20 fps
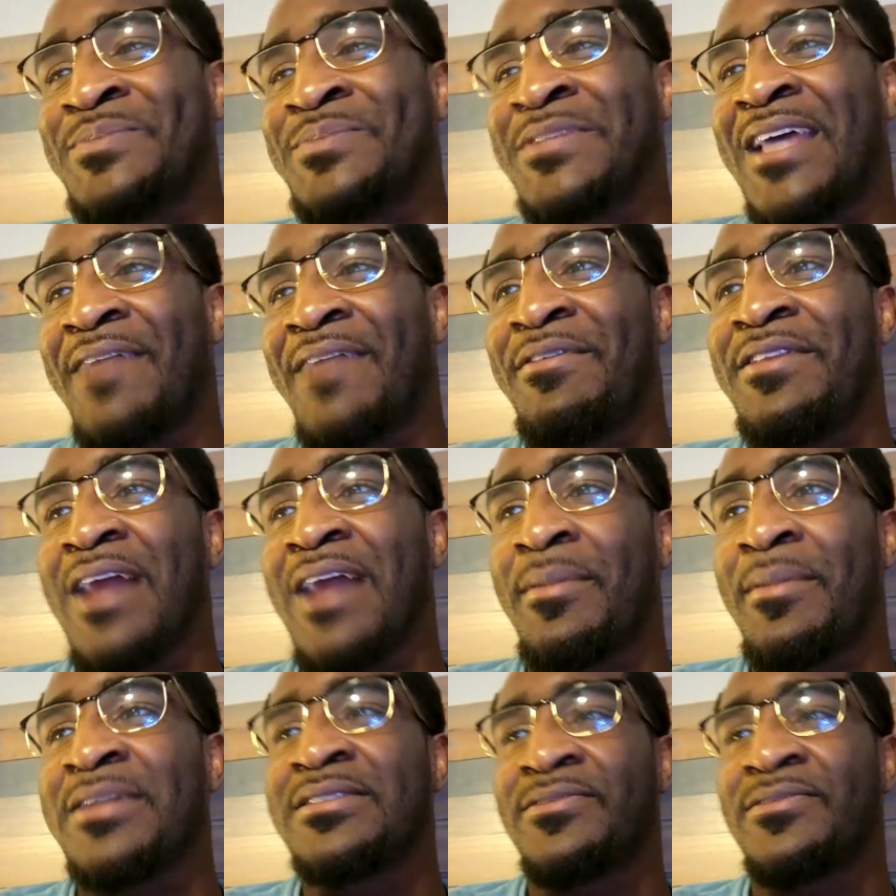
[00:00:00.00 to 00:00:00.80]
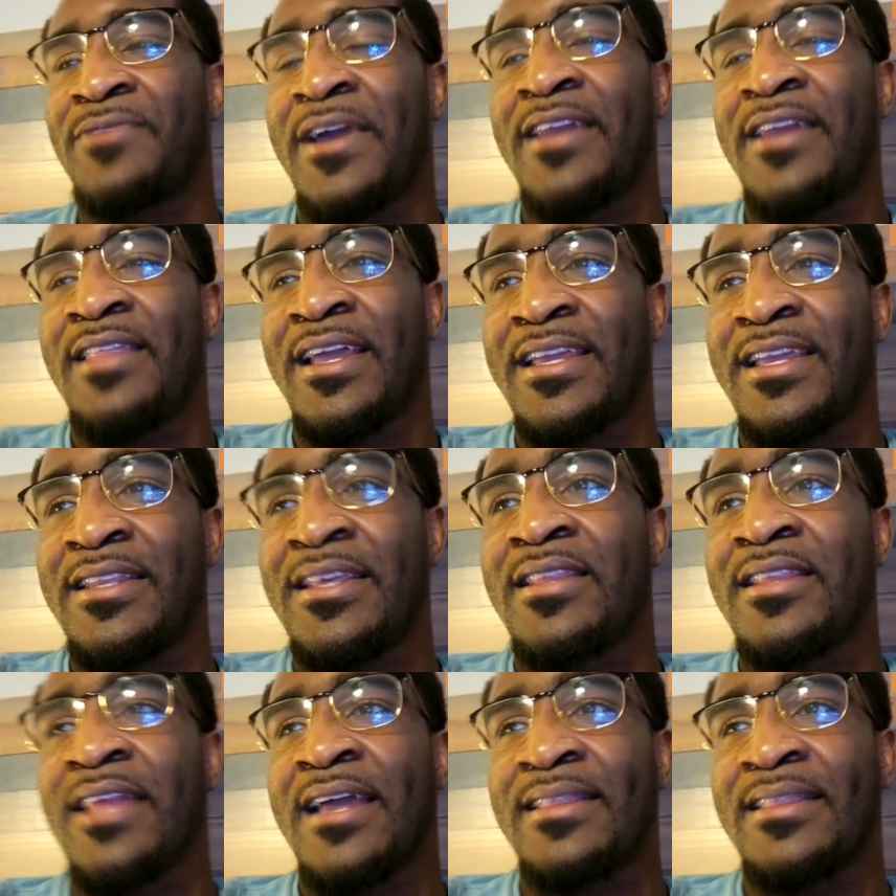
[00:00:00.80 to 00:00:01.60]
If he dominates a fight like he
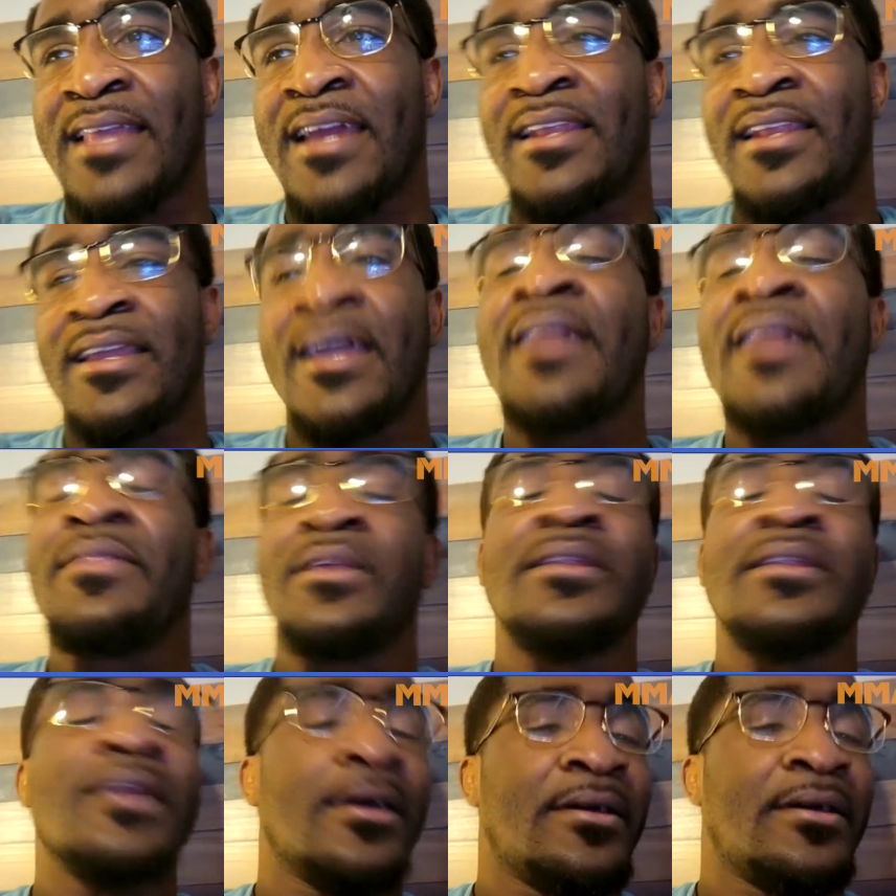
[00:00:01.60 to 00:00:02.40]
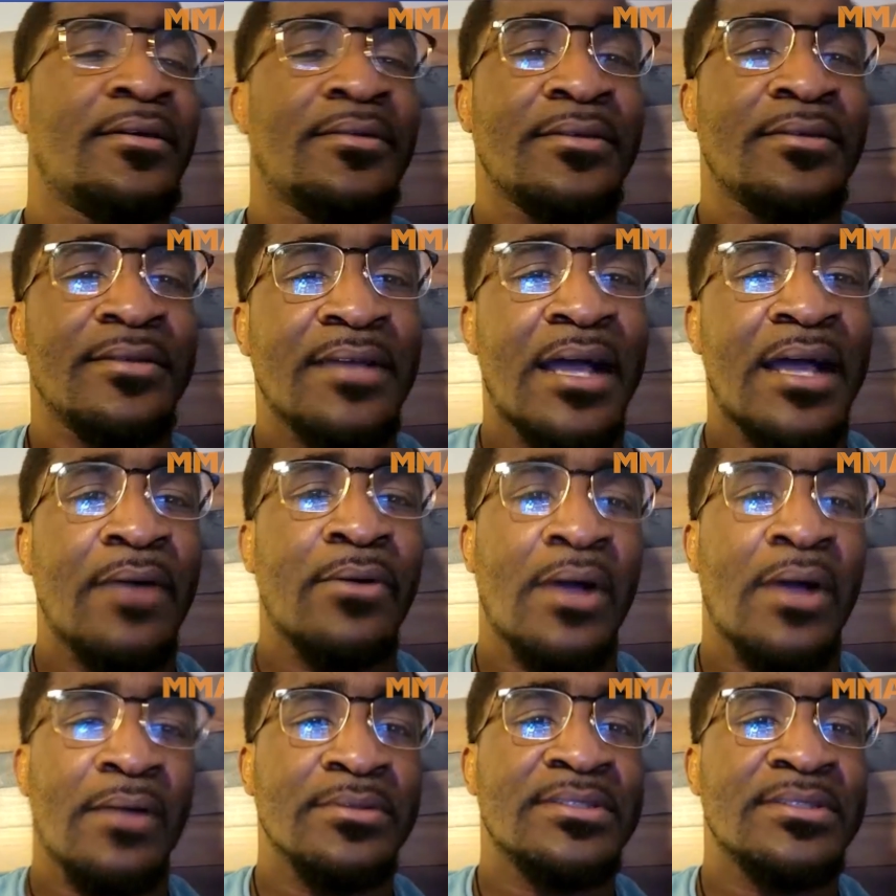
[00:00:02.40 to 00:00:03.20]
did like that again, then yeah,
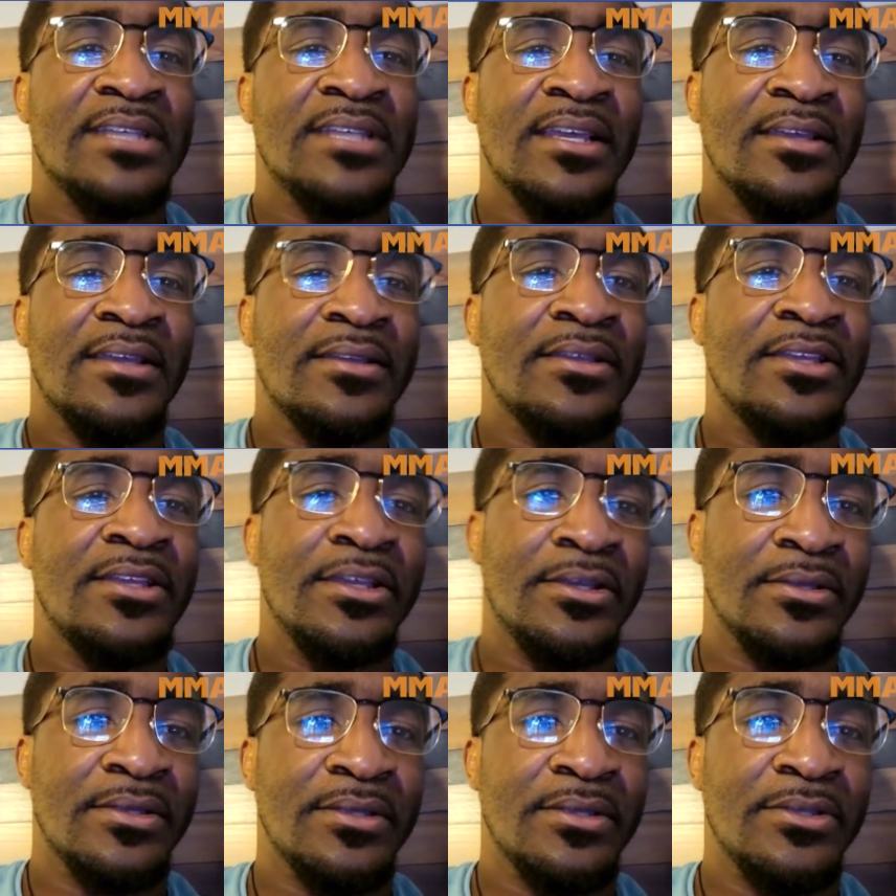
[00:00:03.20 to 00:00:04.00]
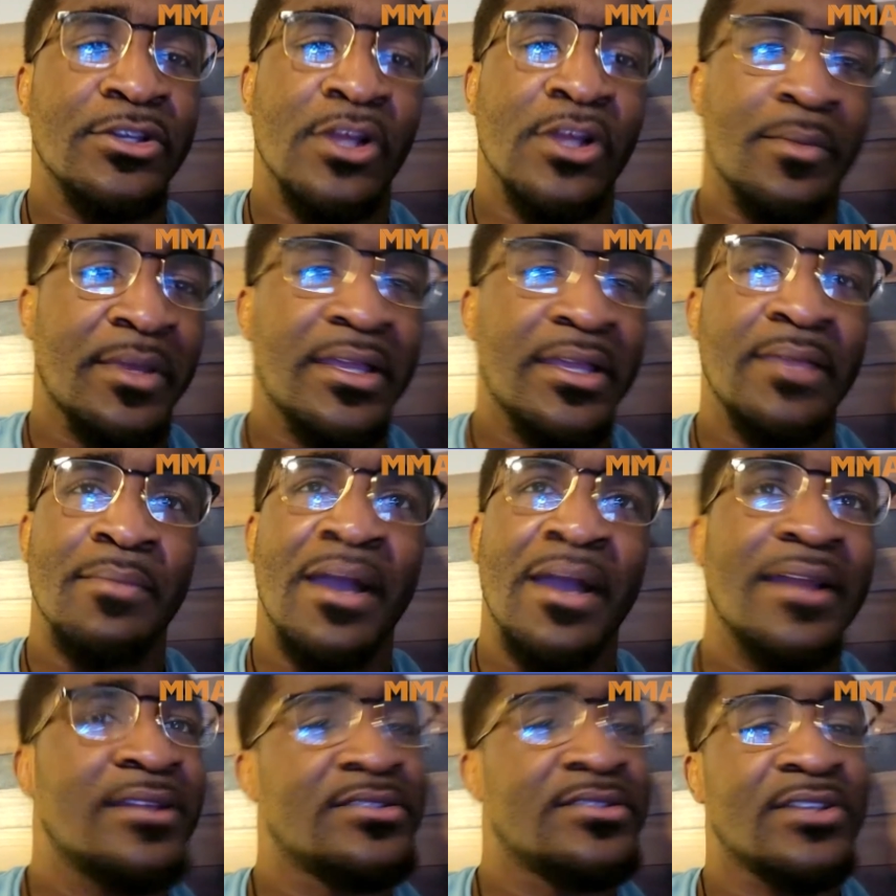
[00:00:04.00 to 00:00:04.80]
I would say he could, you know what I mean? He
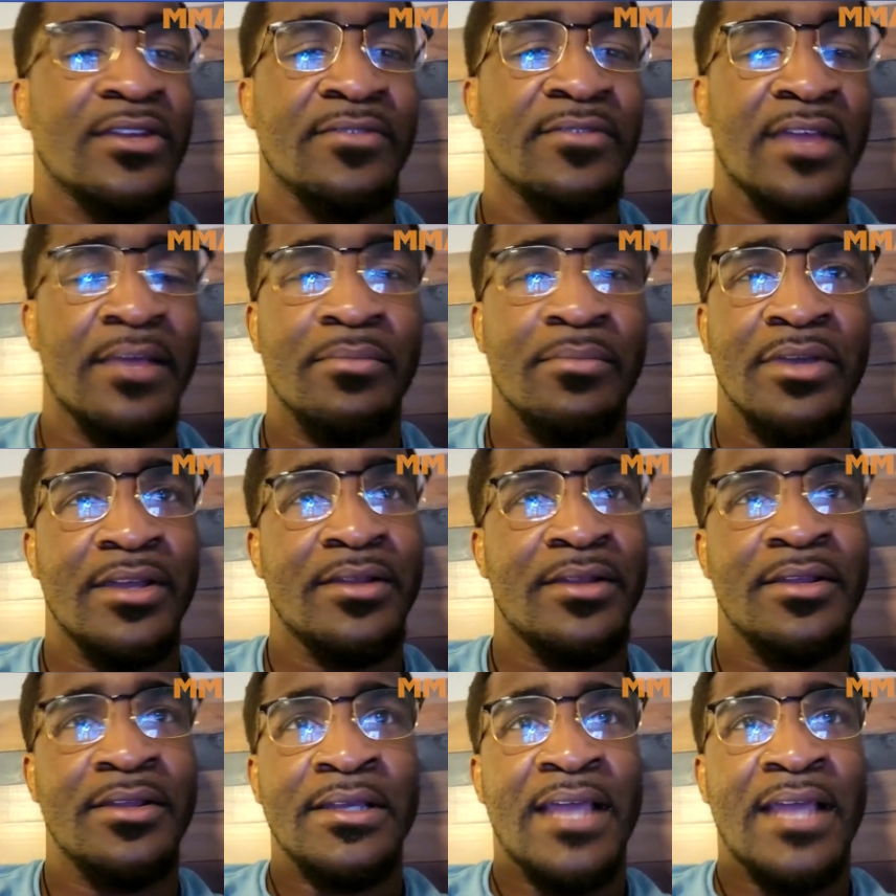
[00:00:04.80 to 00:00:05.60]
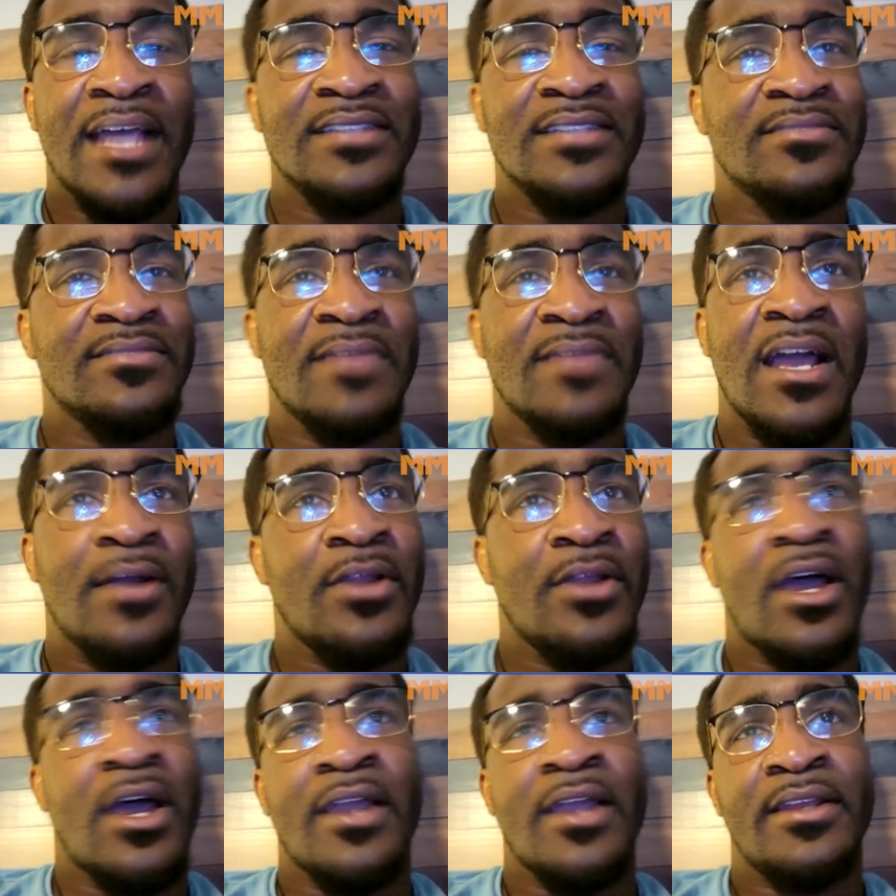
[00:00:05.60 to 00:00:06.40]
might deserve that. But as of
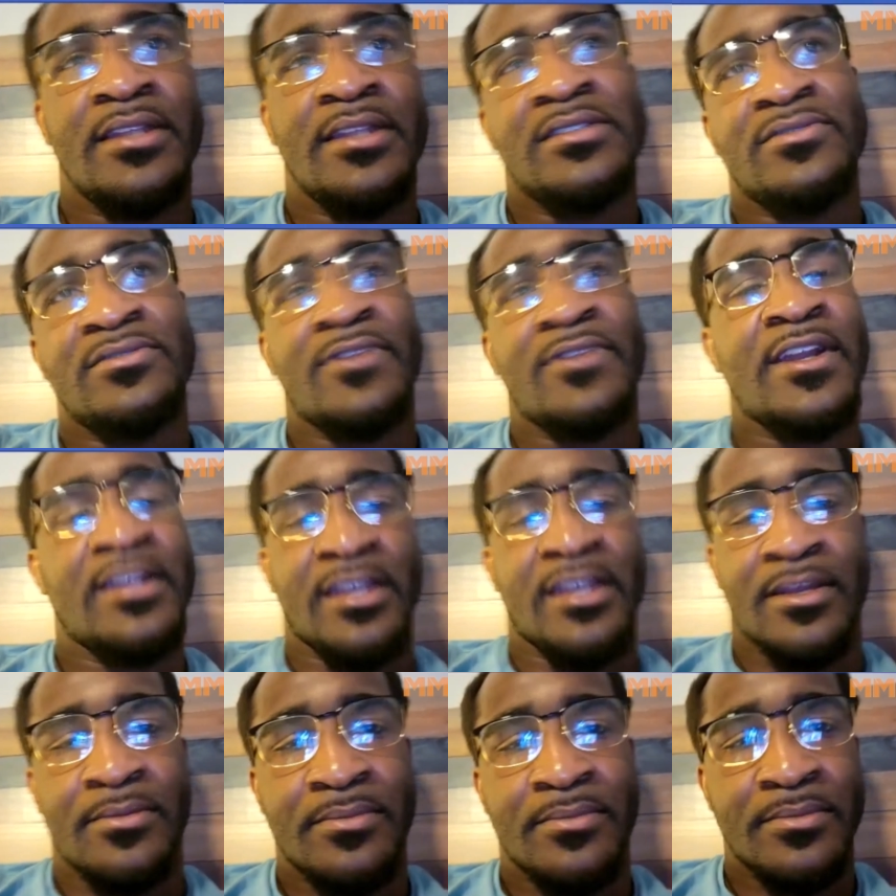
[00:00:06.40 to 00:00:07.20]
now, no, he needs to fight again.